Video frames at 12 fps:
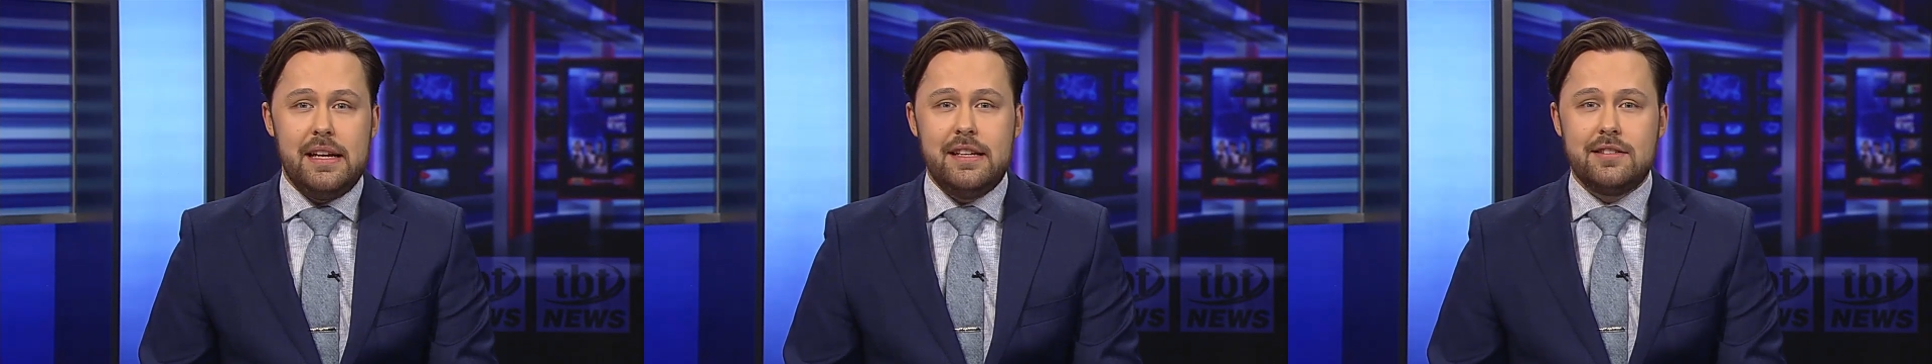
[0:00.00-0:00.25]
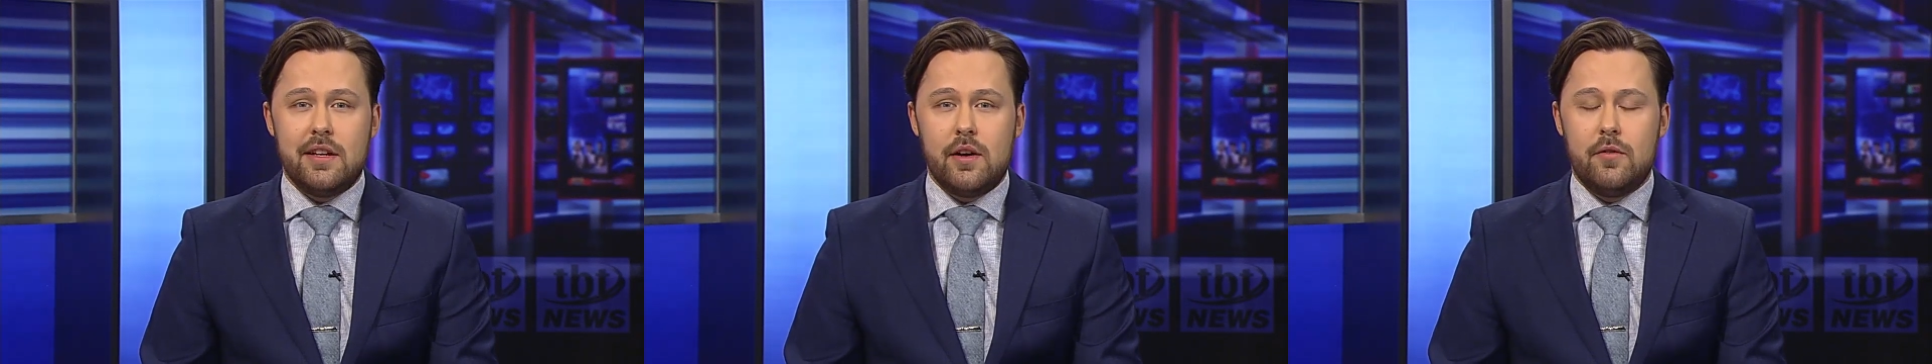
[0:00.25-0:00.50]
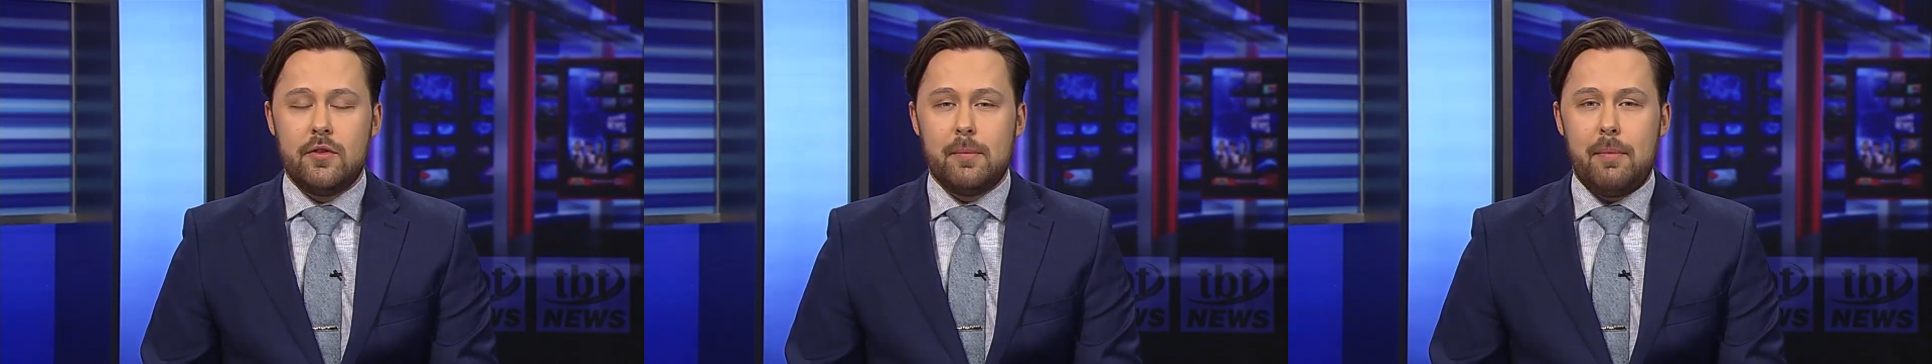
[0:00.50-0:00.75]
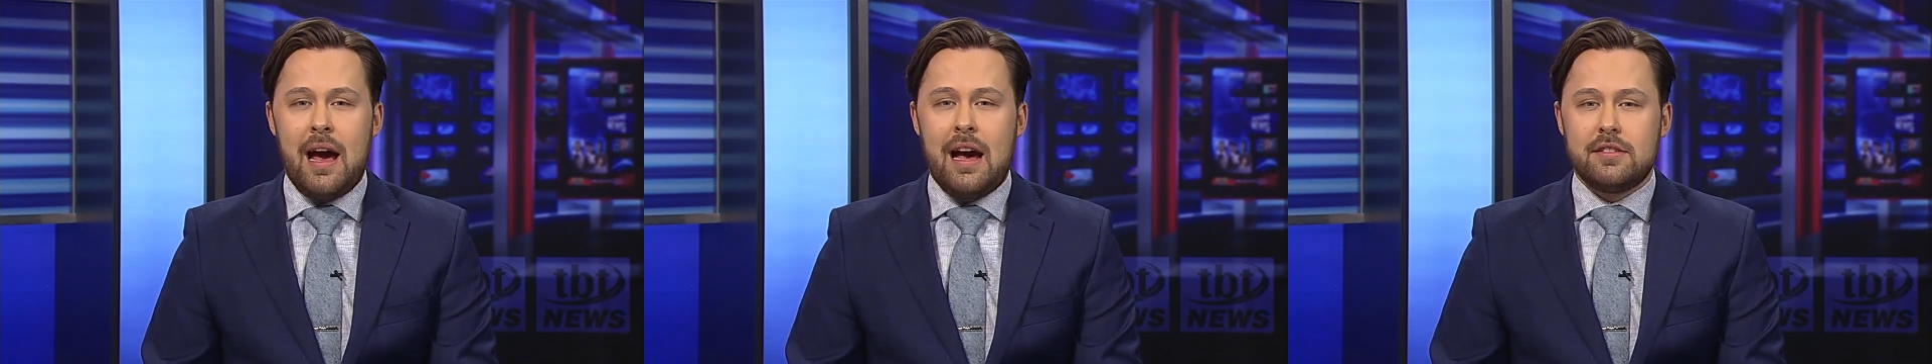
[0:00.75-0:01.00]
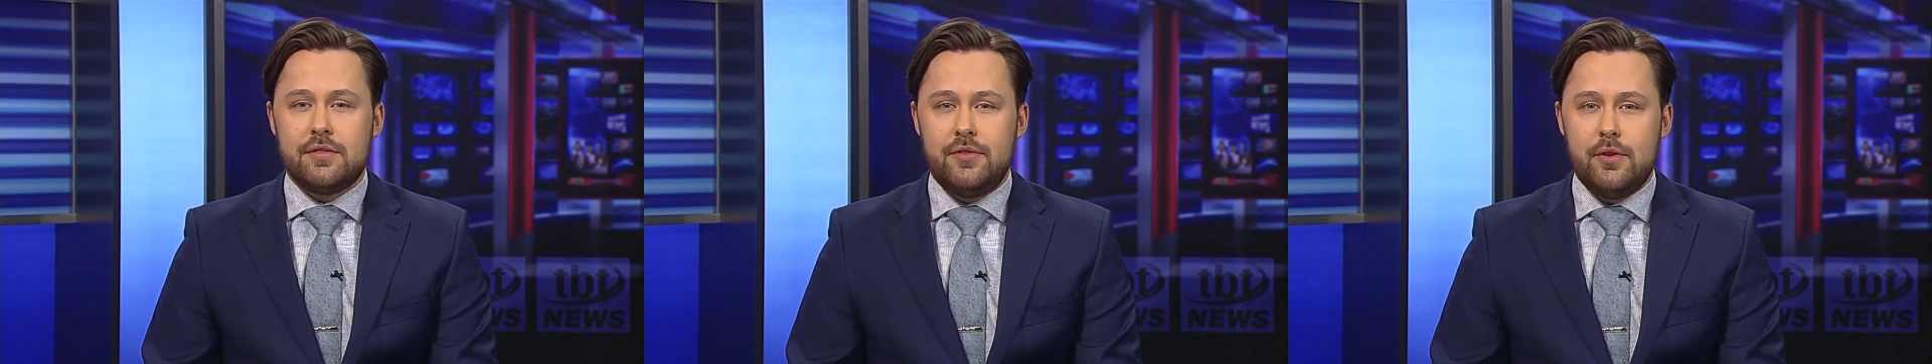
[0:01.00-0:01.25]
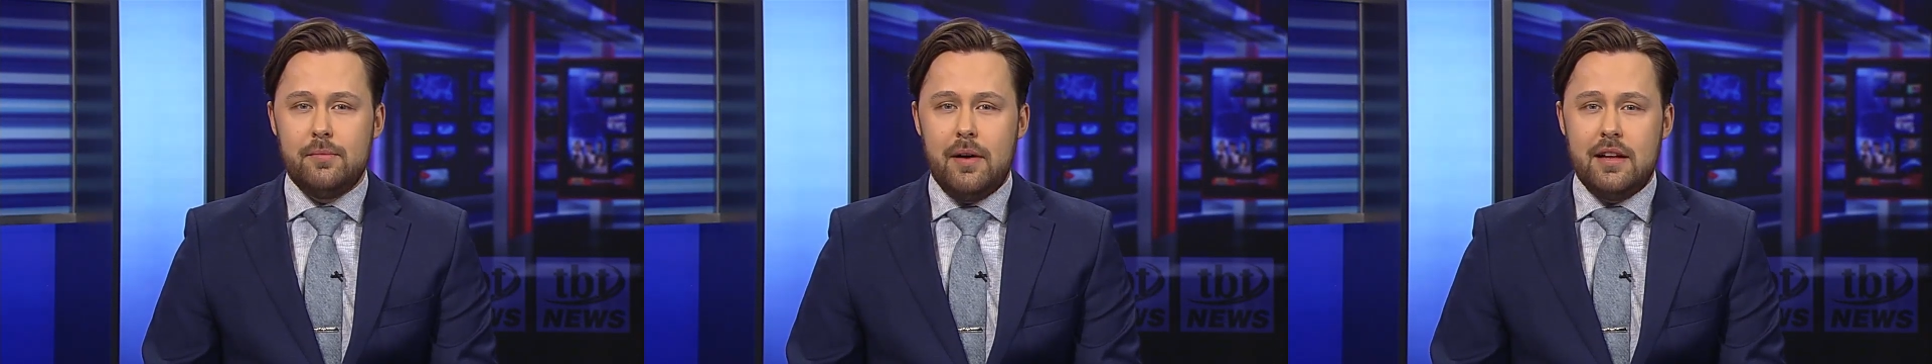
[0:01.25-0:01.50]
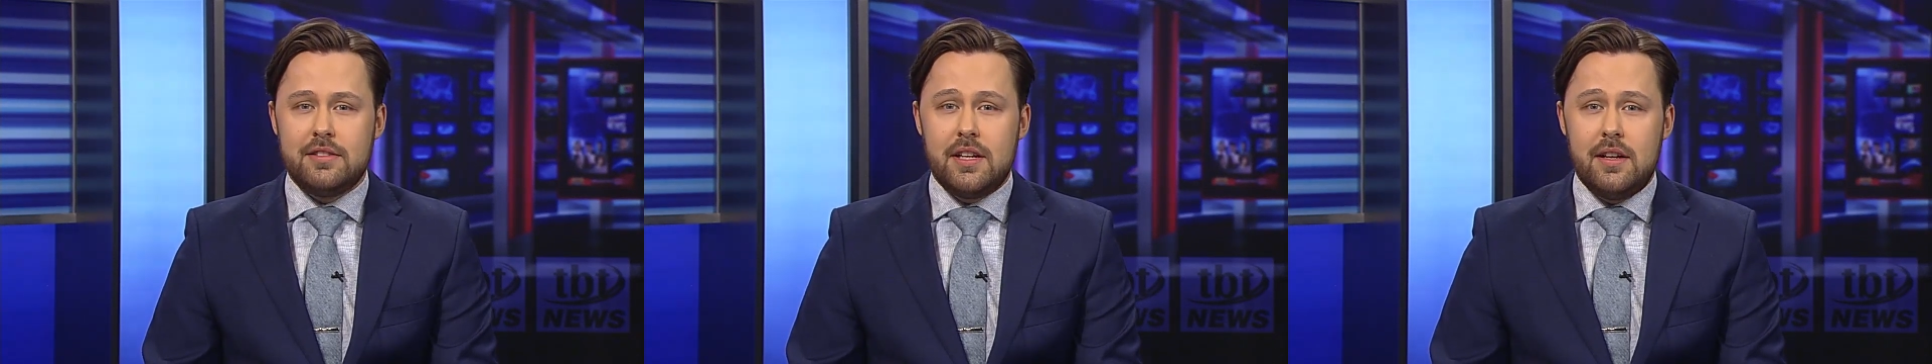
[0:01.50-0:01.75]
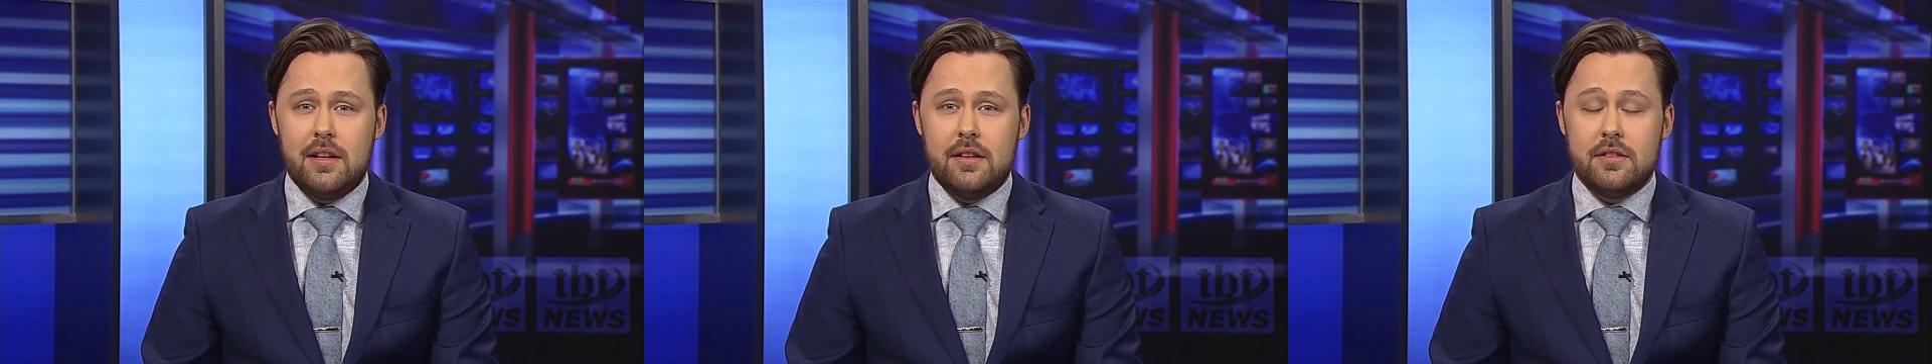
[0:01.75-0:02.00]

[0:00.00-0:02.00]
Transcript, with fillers: easing over the past few months,